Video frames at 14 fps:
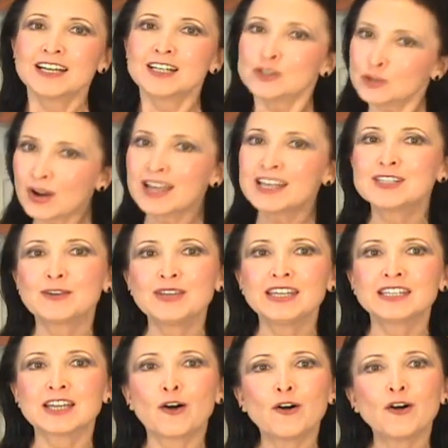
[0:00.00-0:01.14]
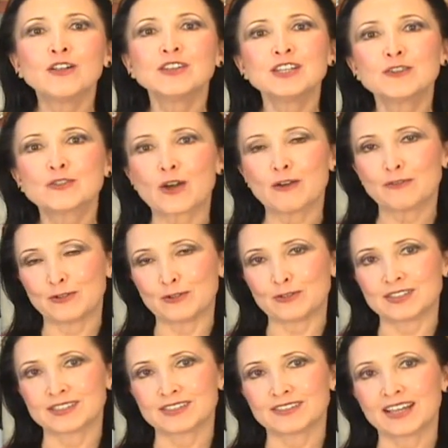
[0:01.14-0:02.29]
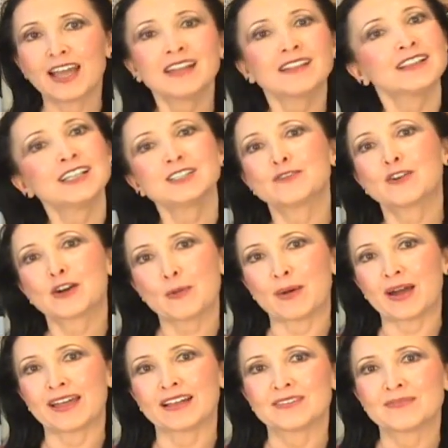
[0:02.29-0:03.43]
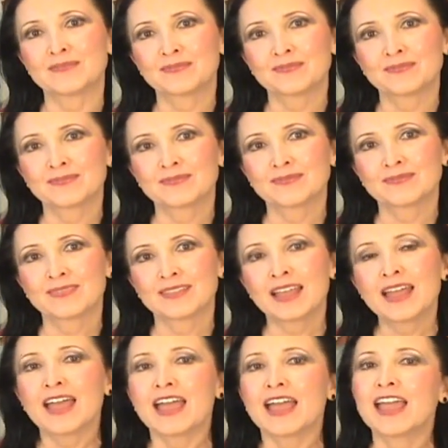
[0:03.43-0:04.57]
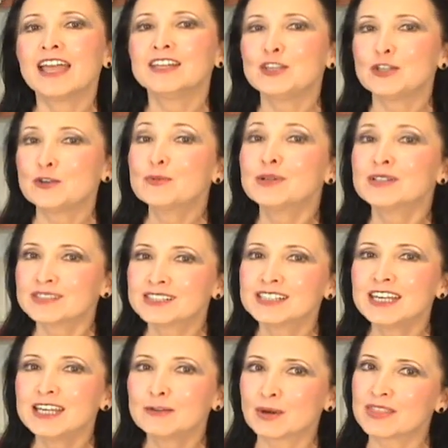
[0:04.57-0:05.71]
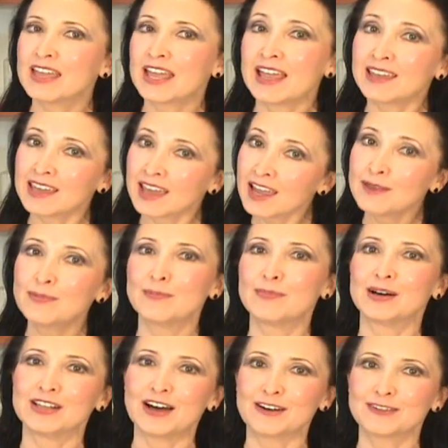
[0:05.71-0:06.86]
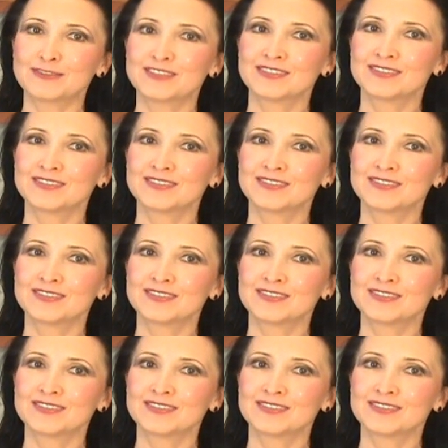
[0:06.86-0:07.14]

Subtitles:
Try to eat only raw foods, at least for a while, and you will see what they are capable of.